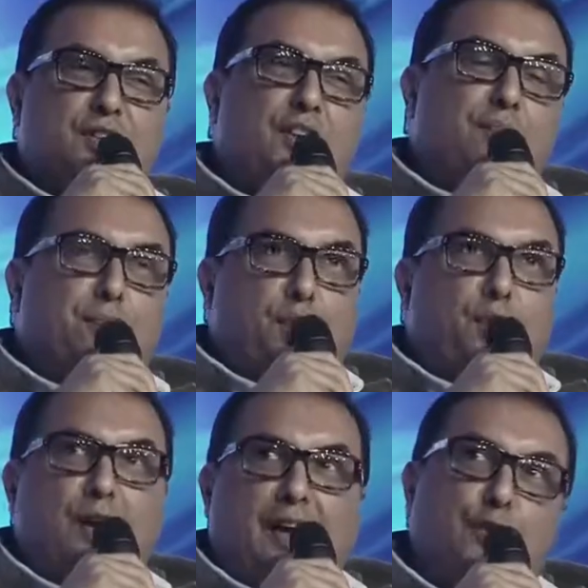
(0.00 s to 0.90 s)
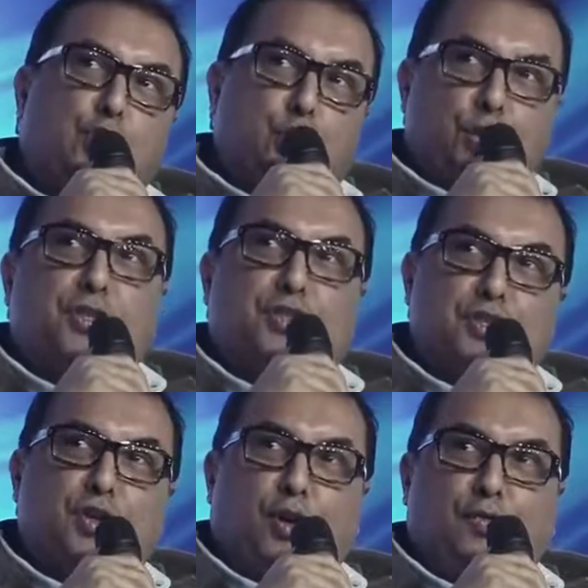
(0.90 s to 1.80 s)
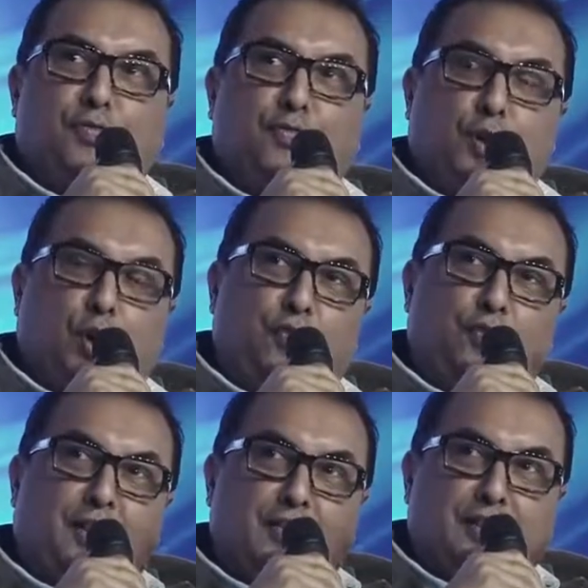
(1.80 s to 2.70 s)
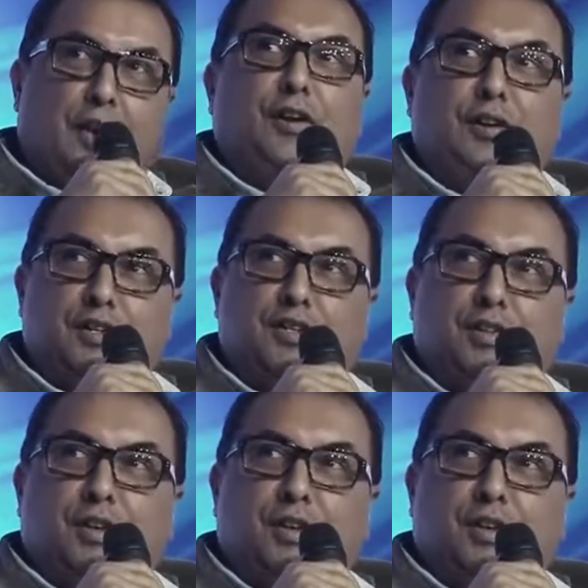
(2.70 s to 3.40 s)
it important to have a choice of as an artist?